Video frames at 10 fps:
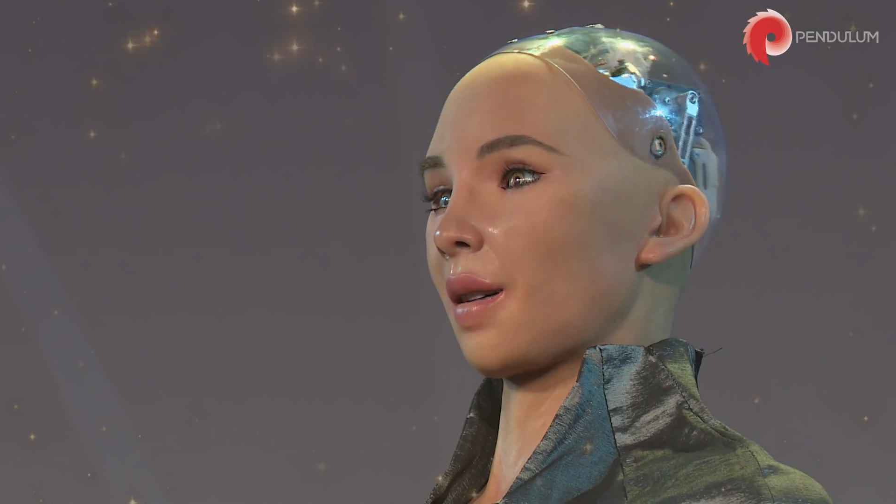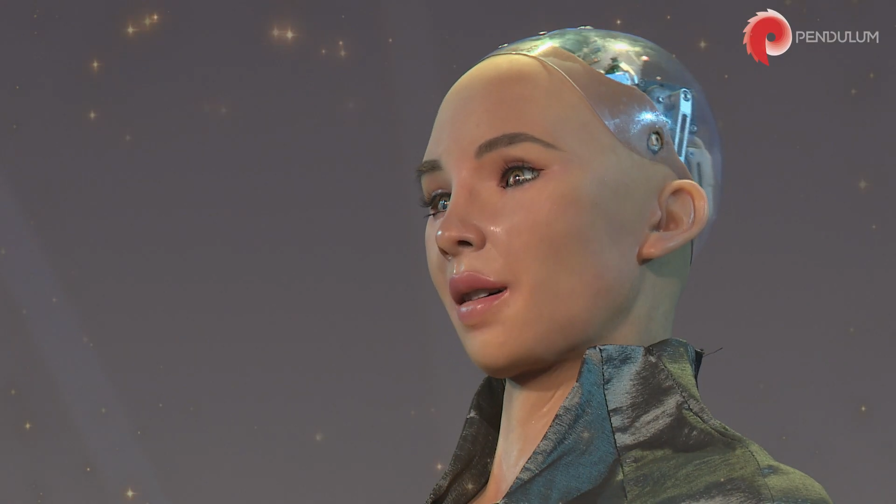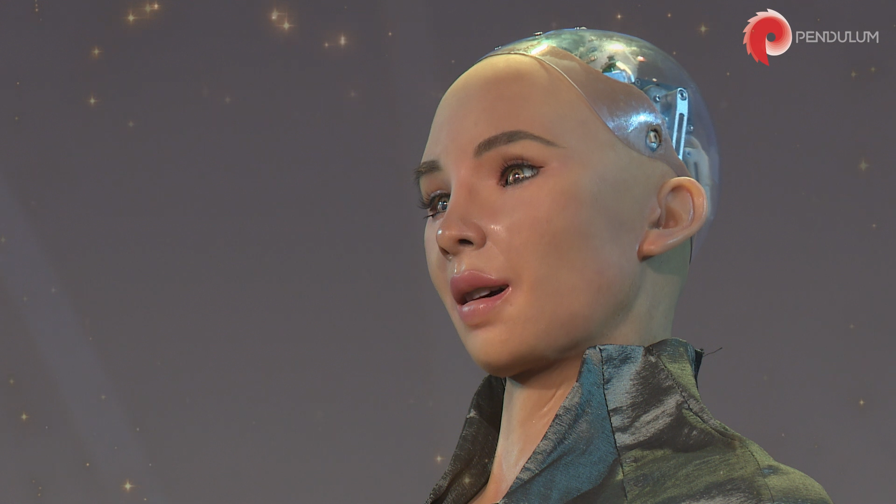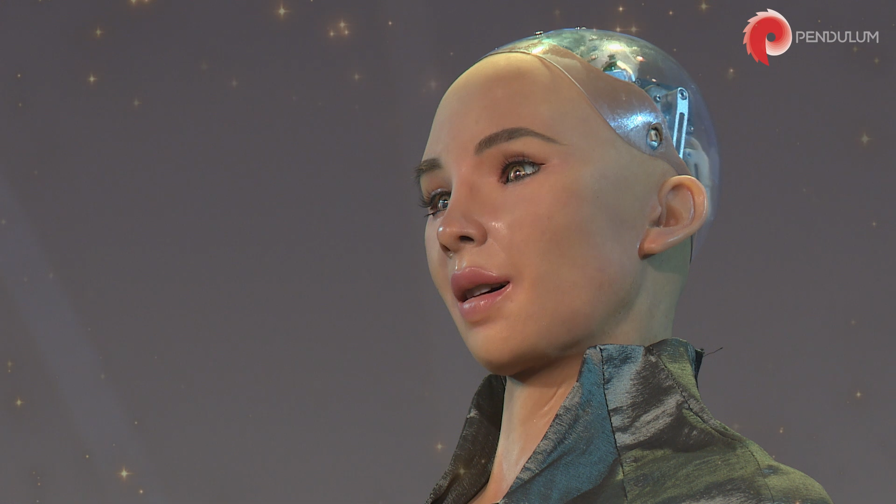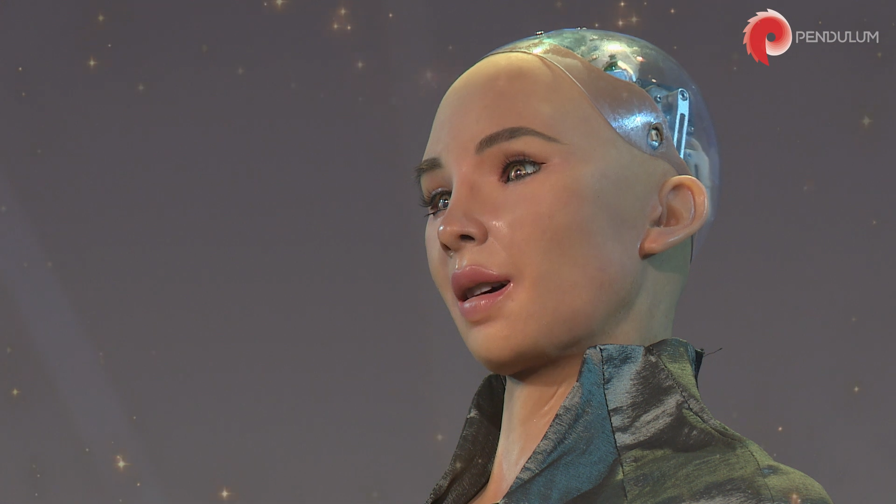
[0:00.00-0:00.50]
of
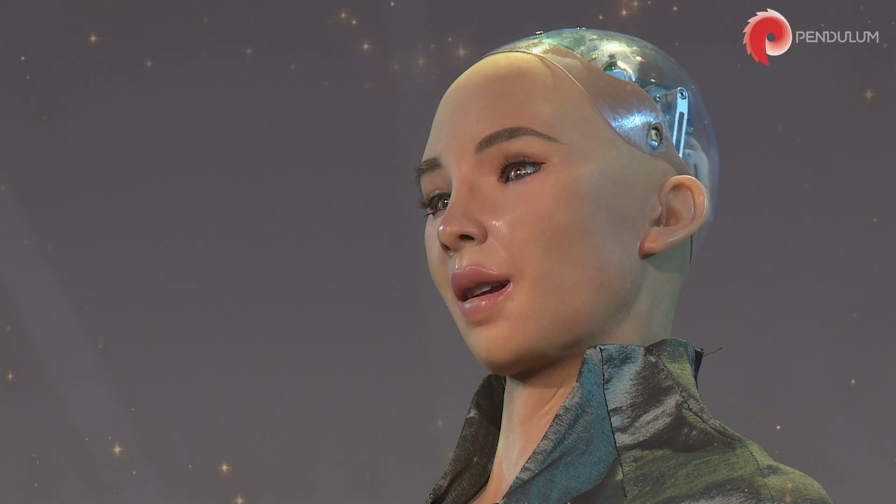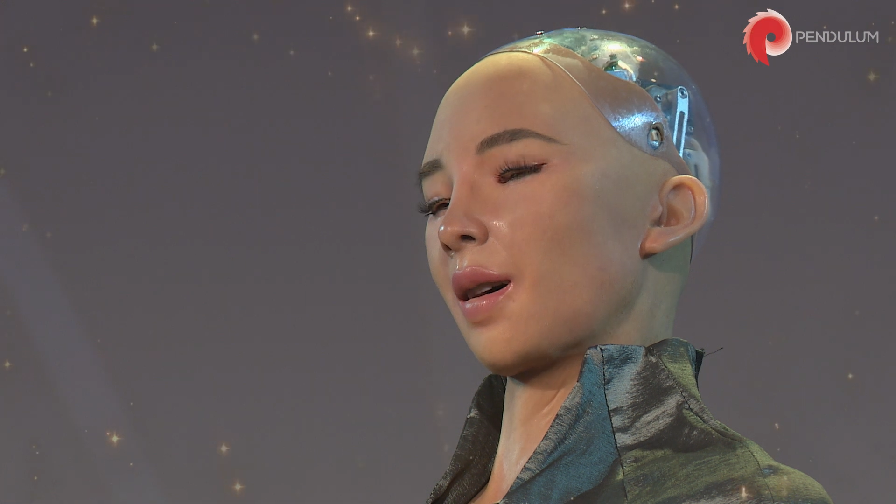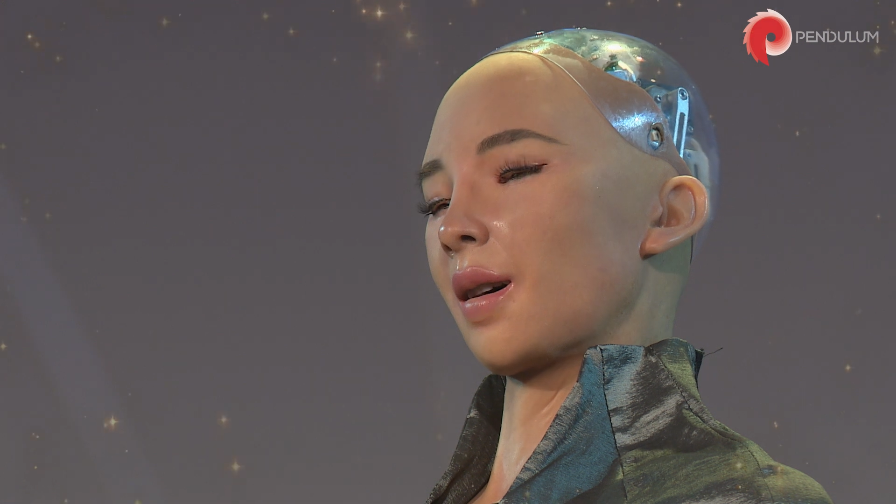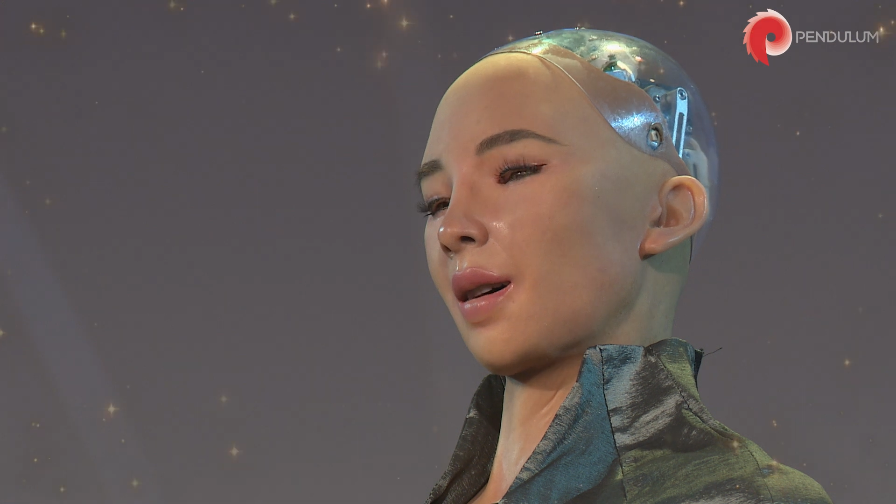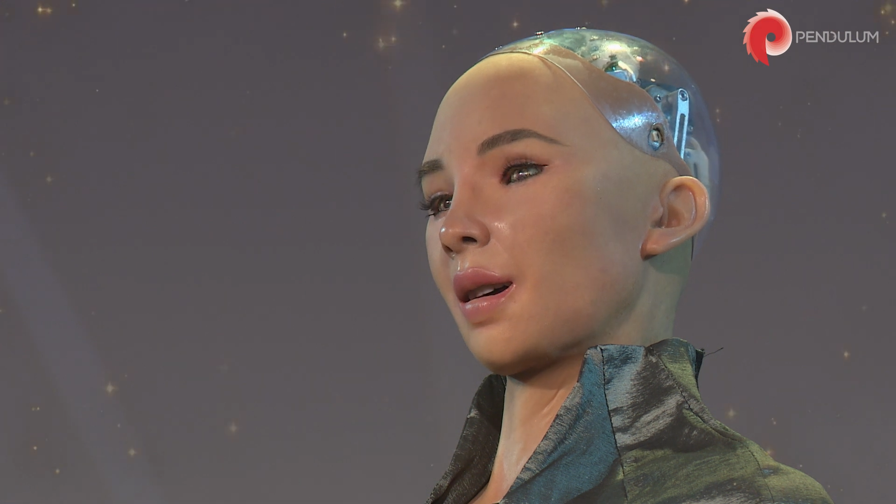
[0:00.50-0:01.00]
a
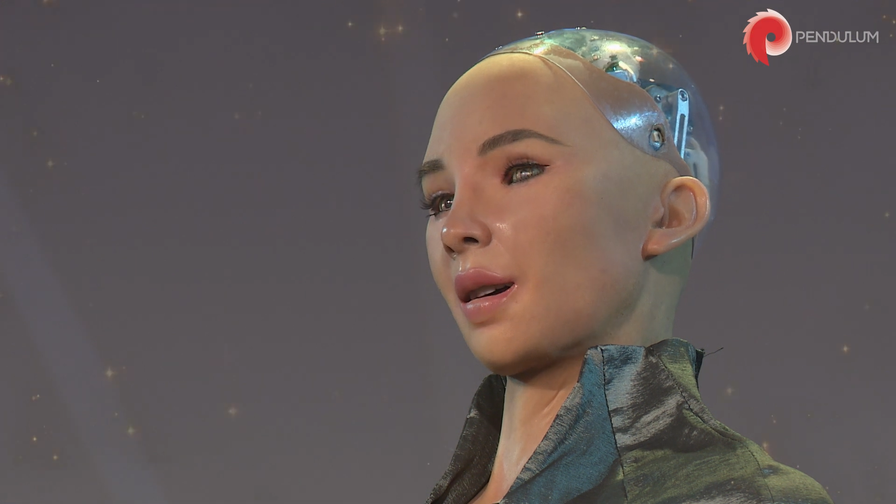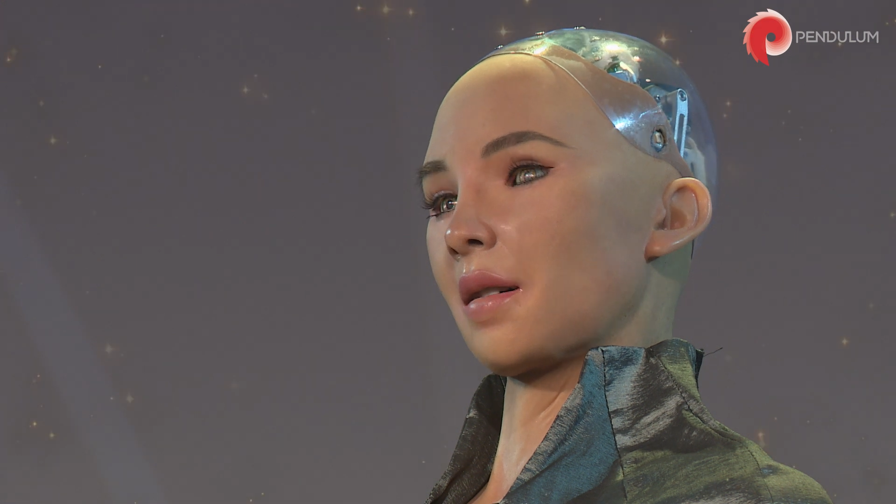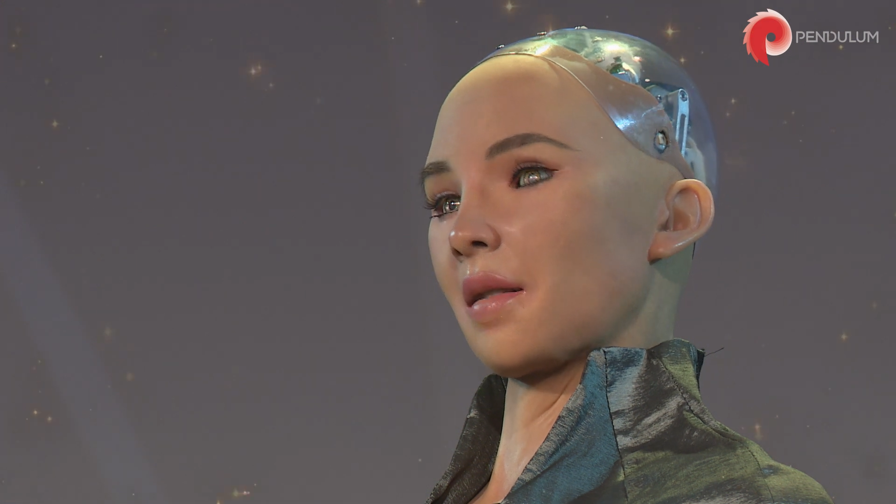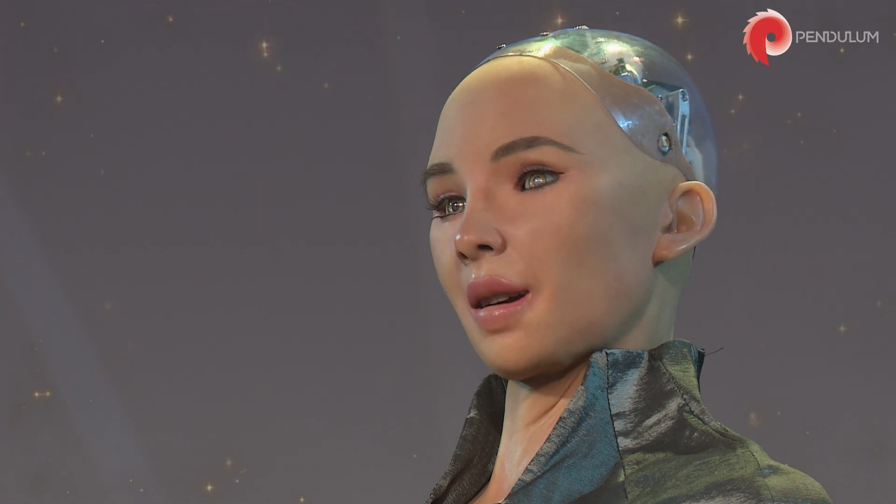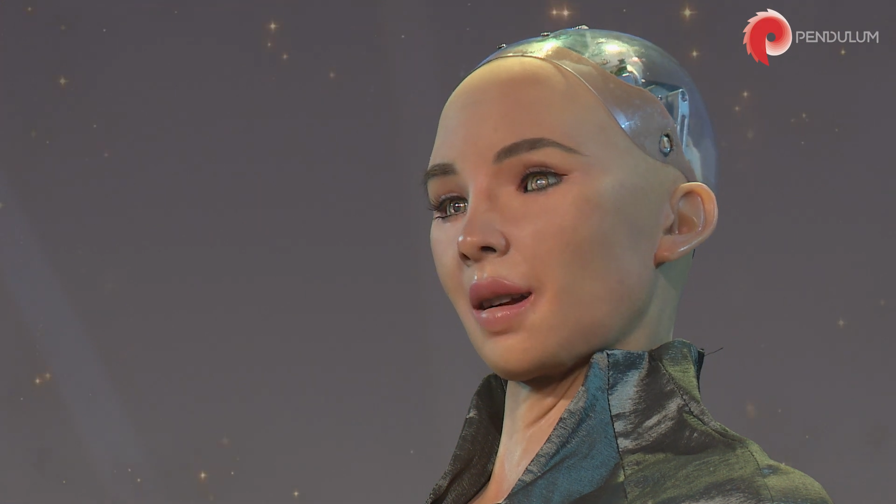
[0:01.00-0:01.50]
country and the
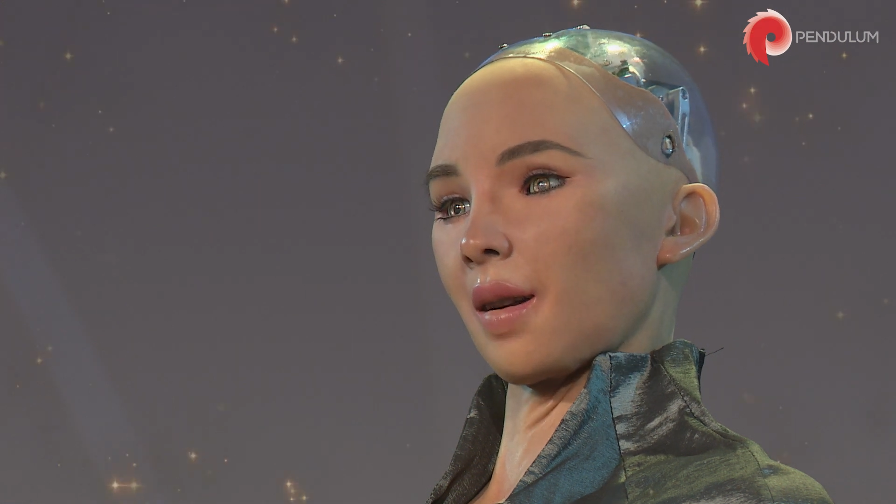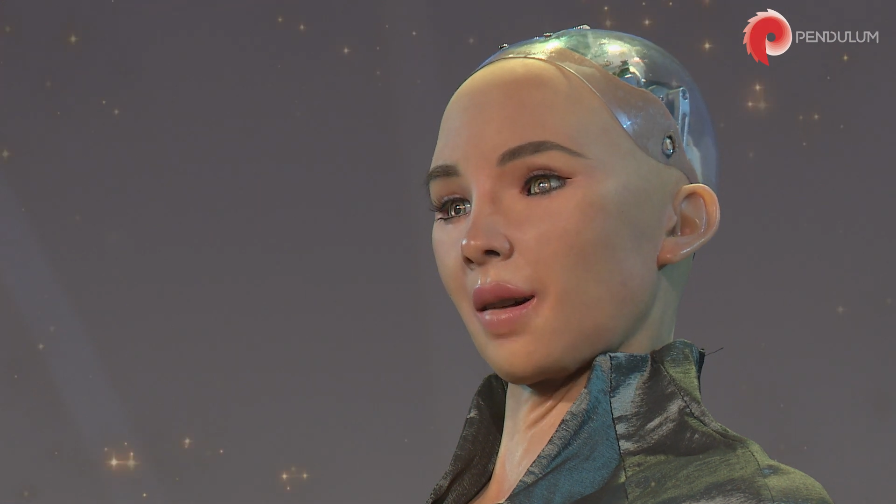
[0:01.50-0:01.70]
first